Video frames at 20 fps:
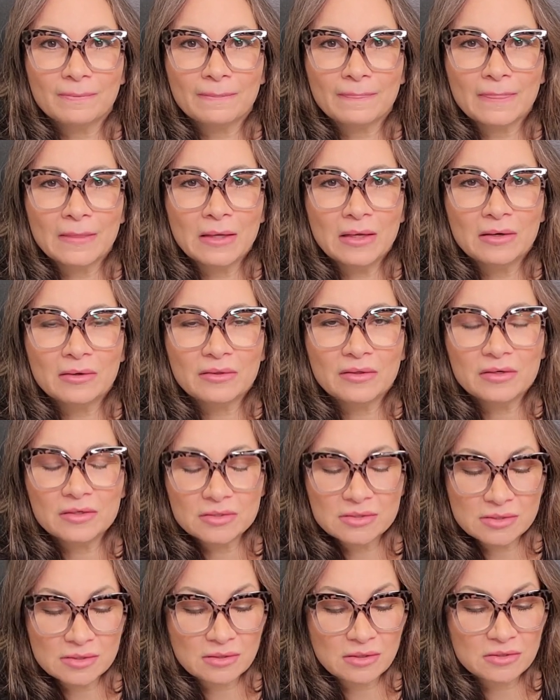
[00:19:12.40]
you know,
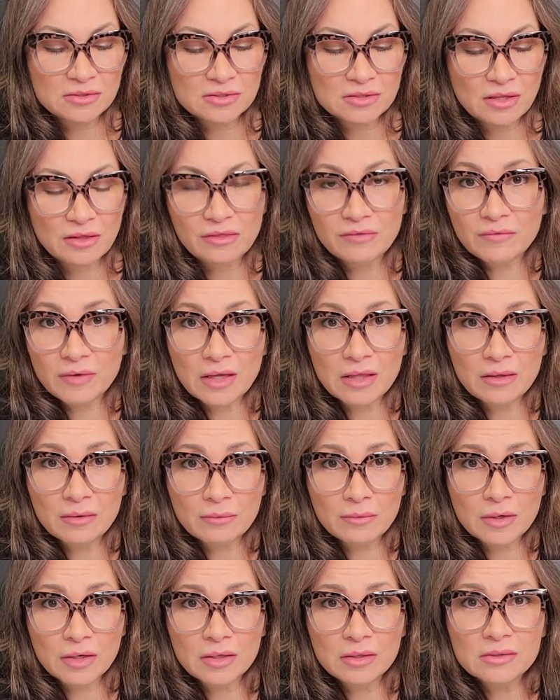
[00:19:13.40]
there's the three that
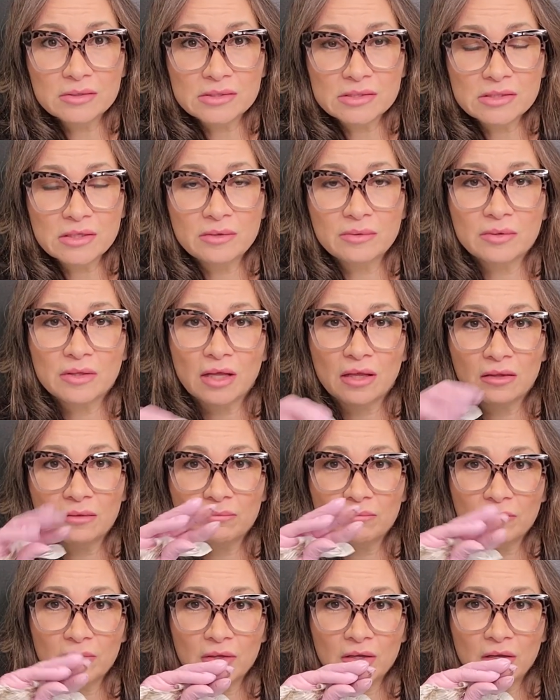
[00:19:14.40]
we're used to, and
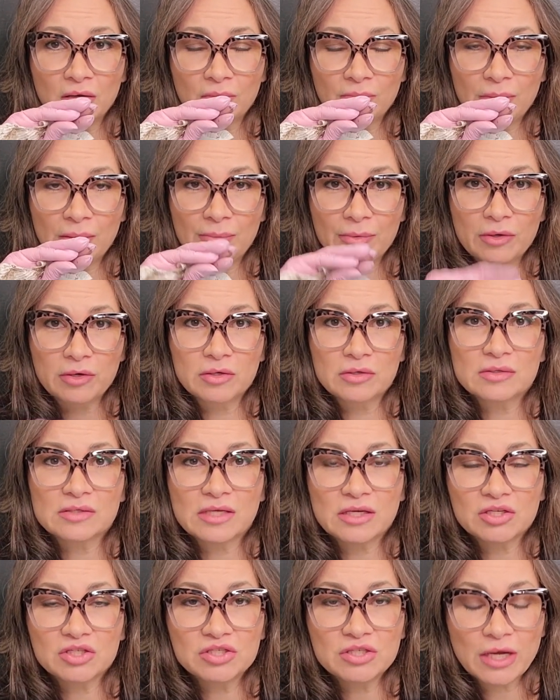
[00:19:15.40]
then, you know, people are
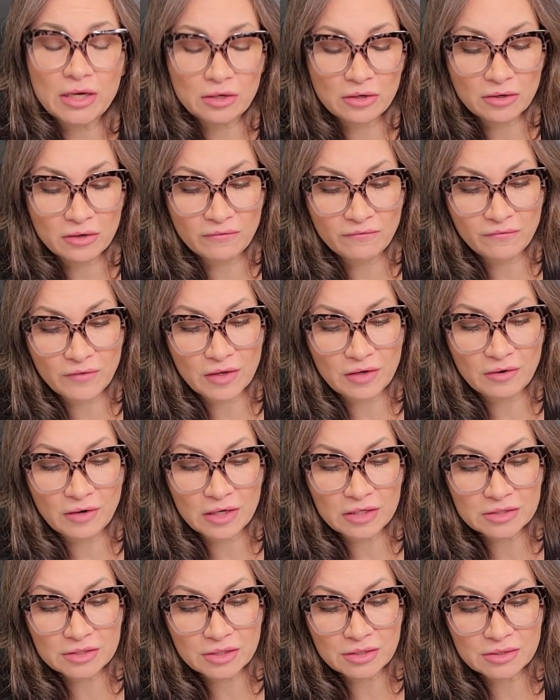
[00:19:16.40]
using shader
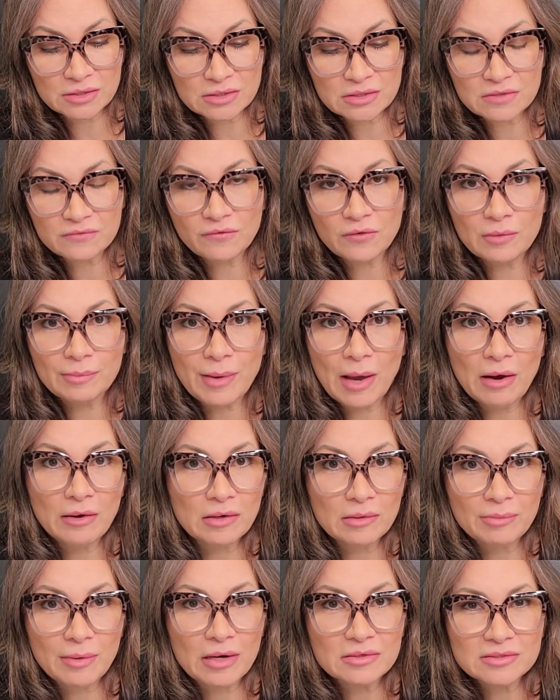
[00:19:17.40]
configurations for
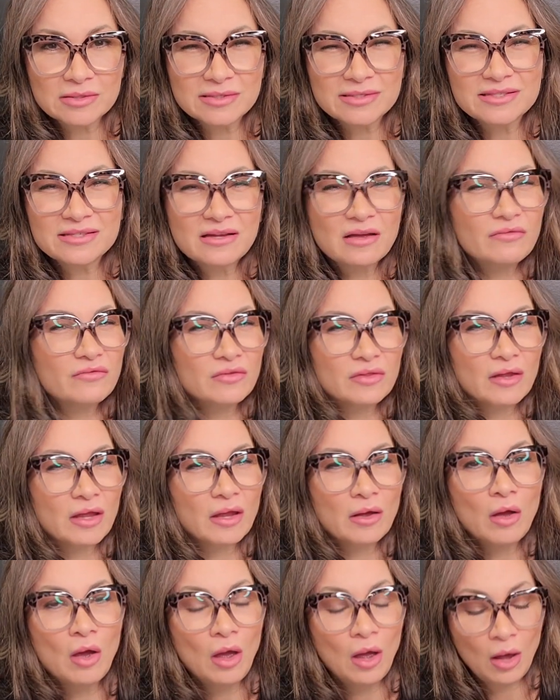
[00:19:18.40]
powder brows and stuff, and
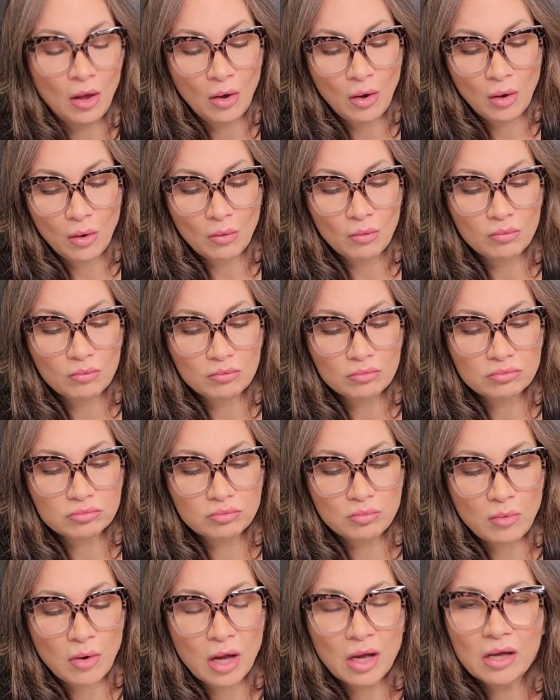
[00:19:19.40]
like,
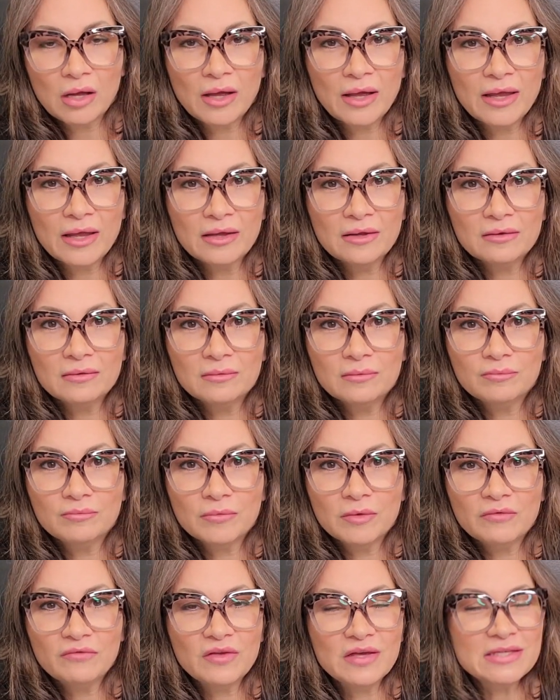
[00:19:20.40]
why
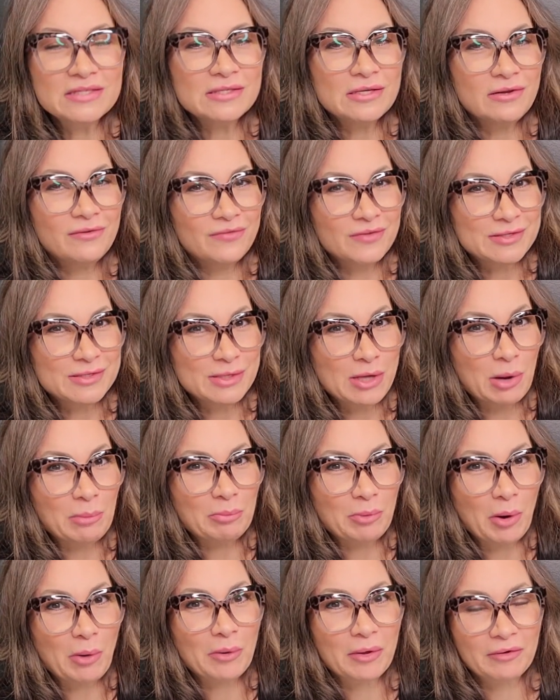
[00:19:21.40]
fix it if it's not
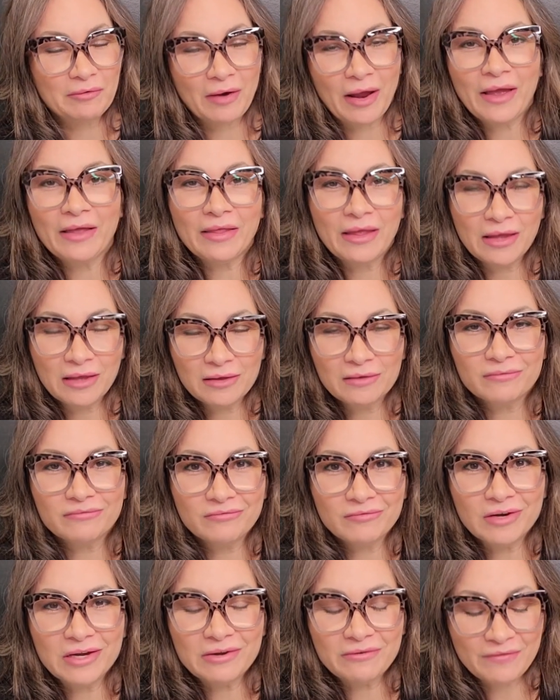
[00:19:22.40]
broken, right? Like, you're
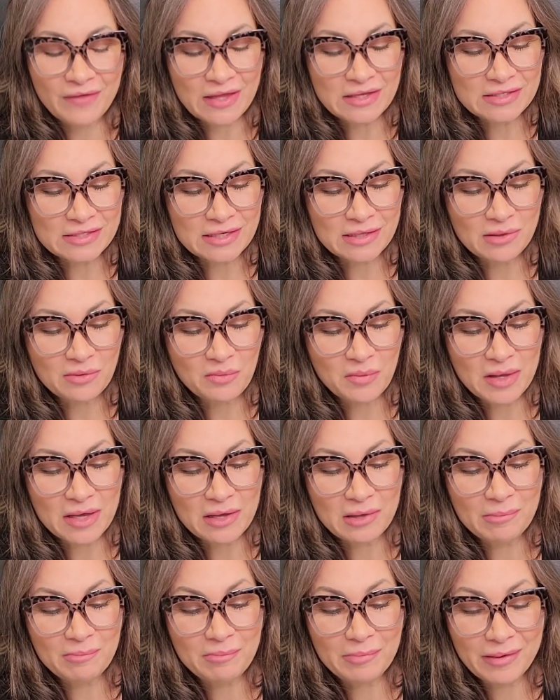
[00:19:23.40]
reinventing the
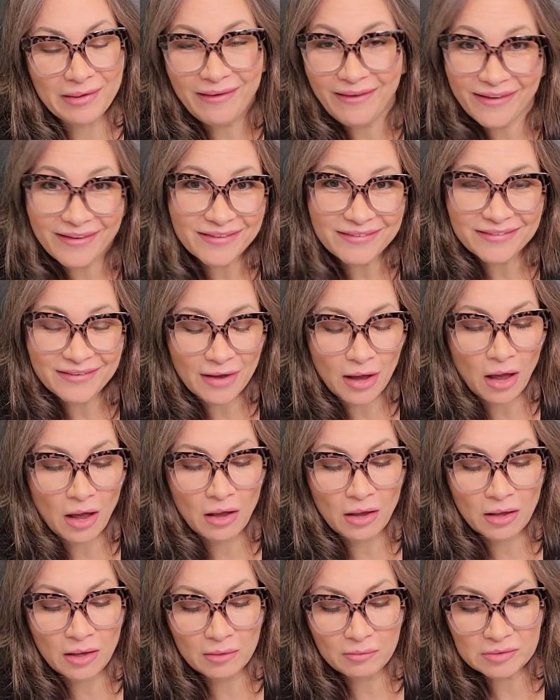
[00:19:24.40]
wheel. But
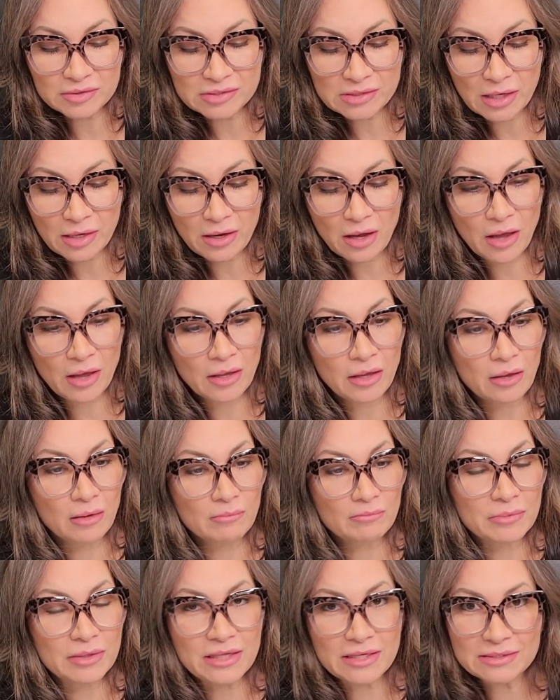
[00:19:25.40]
I will say I
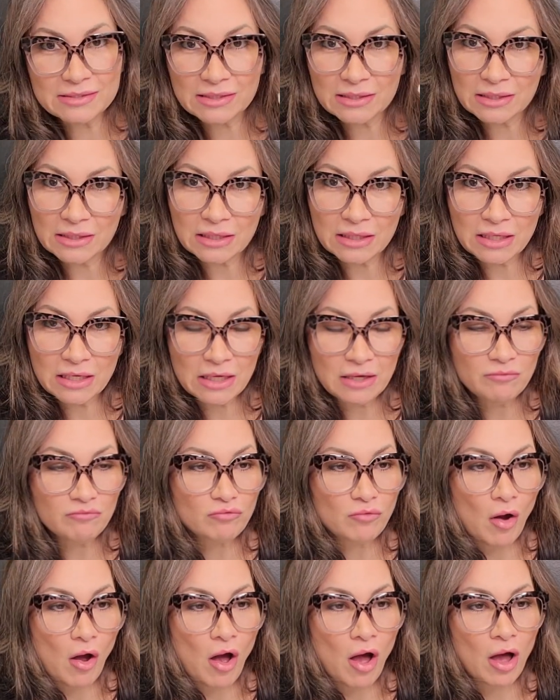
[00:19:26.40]
am pleasantly
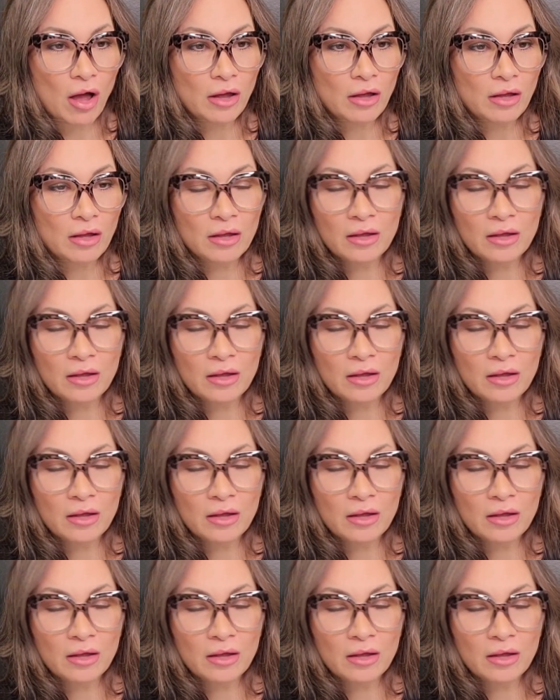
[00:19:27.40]
wrong,